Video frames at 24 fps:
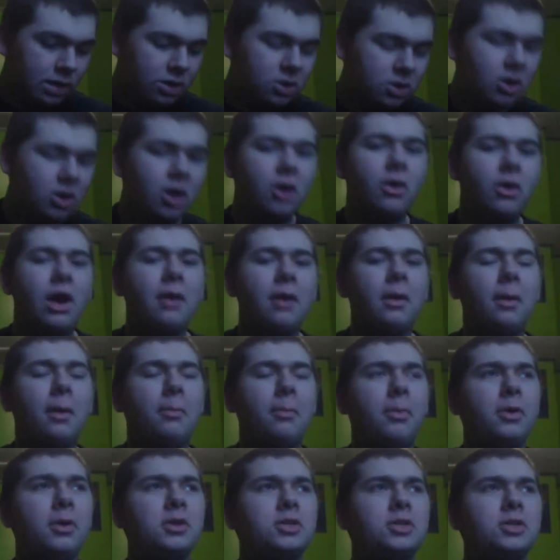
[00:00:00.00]
No,
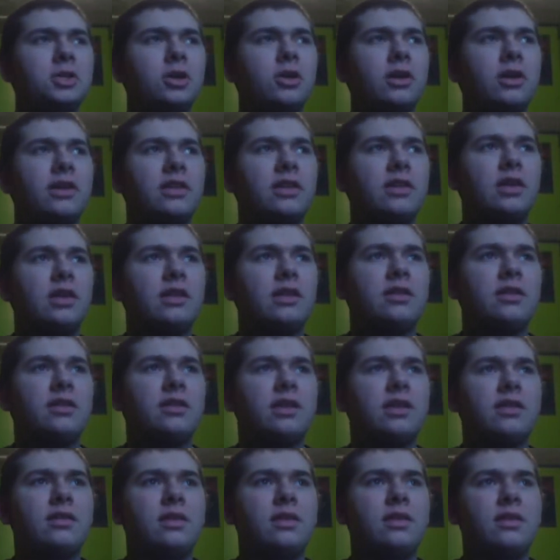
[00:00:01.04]
I'm pretty sure it's
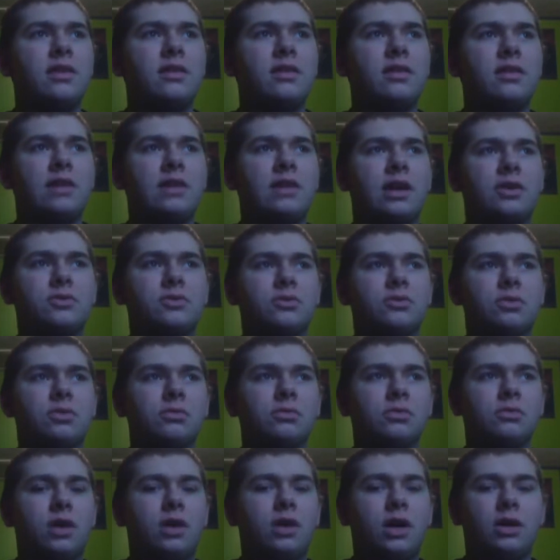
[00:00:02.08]
his
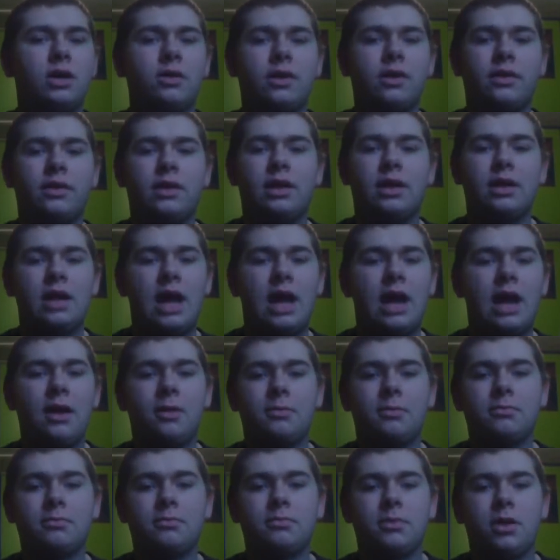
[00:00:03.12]
actual daughter, I think. I
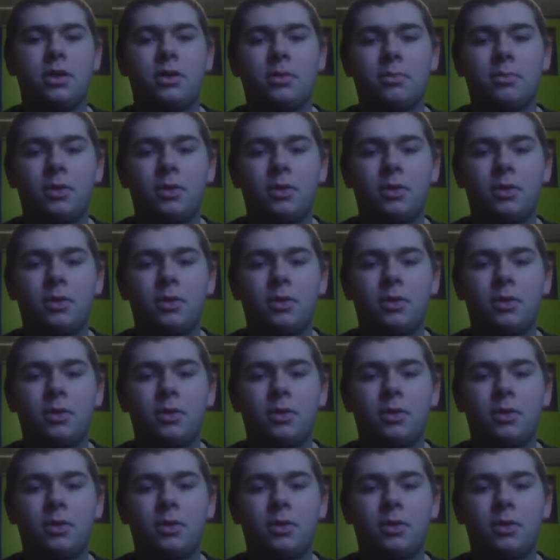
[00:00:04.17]
don't know.